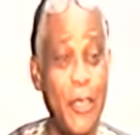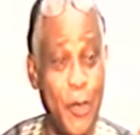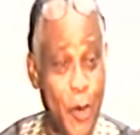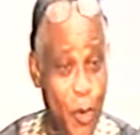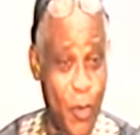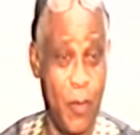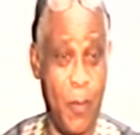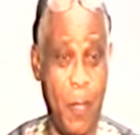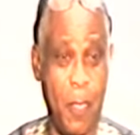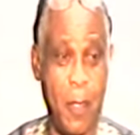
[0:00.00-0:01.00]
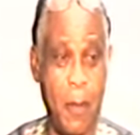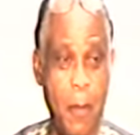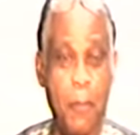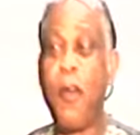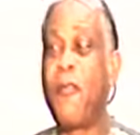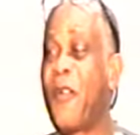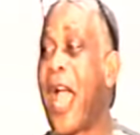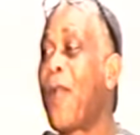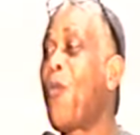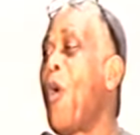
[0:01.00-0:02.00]
you
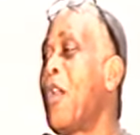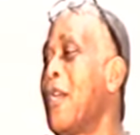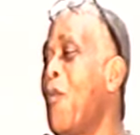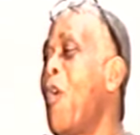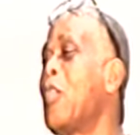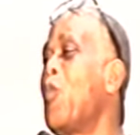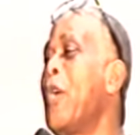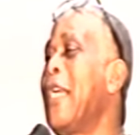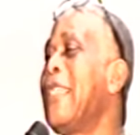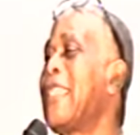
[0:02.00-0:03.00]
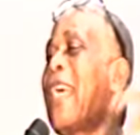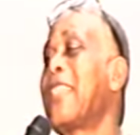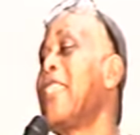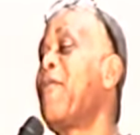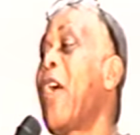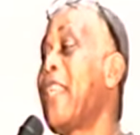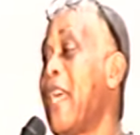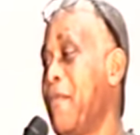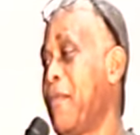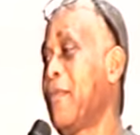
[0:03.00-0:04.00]
provide what, what will satisfy
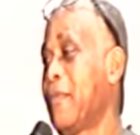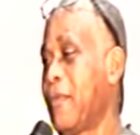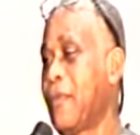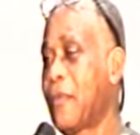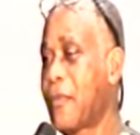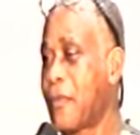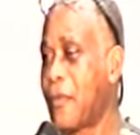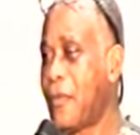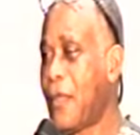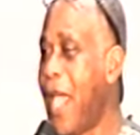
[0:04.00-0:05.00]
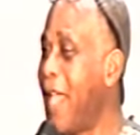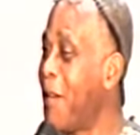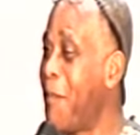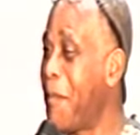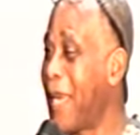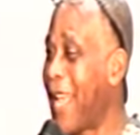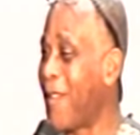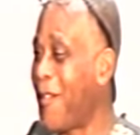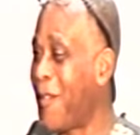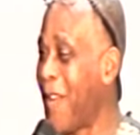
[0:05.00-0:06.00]
them? Hey, remember
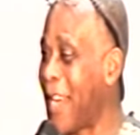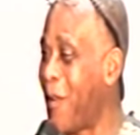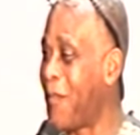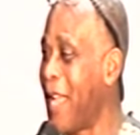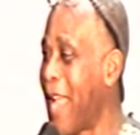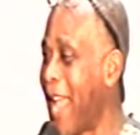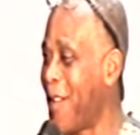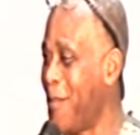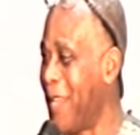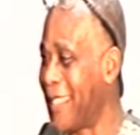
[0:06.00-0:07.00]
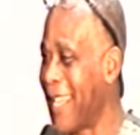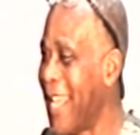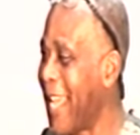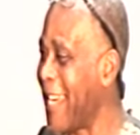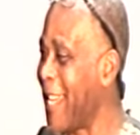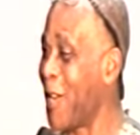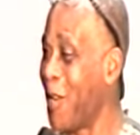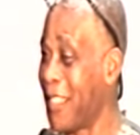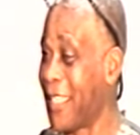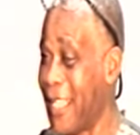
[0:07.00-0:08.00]
that kind of argument. And then
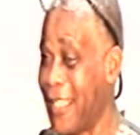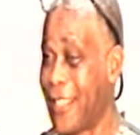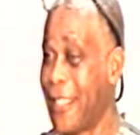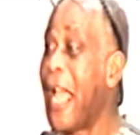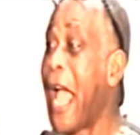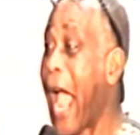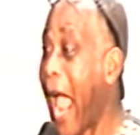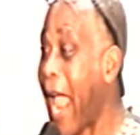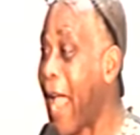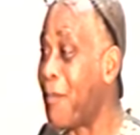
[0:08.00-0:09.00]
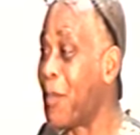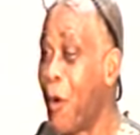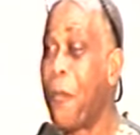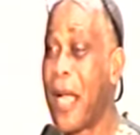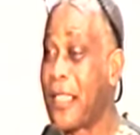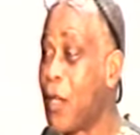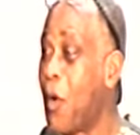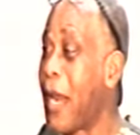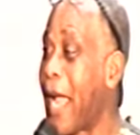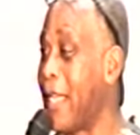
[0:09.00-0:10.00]
God says, I am the Almighty
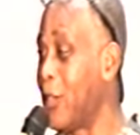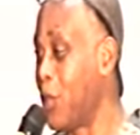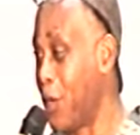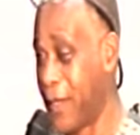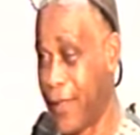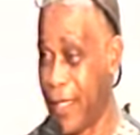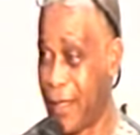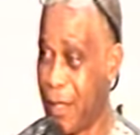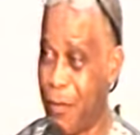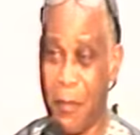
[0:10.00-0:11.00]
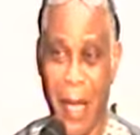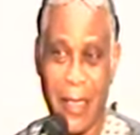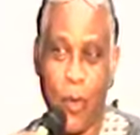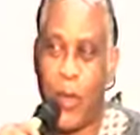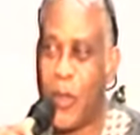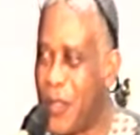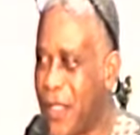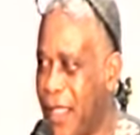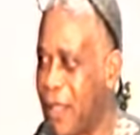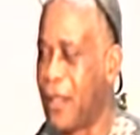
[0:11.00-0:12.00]
God that can do all things. Remember, all those
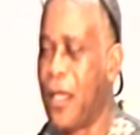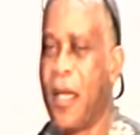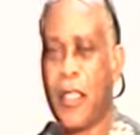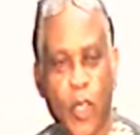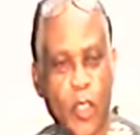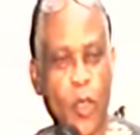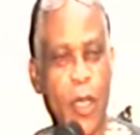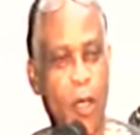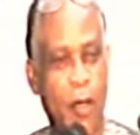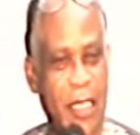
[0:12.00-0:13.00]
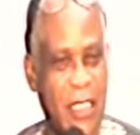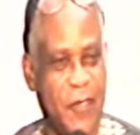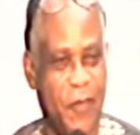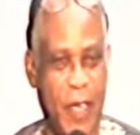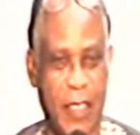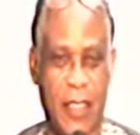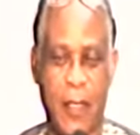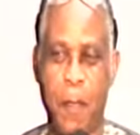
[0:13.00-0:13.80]
things, just to encourage his faith.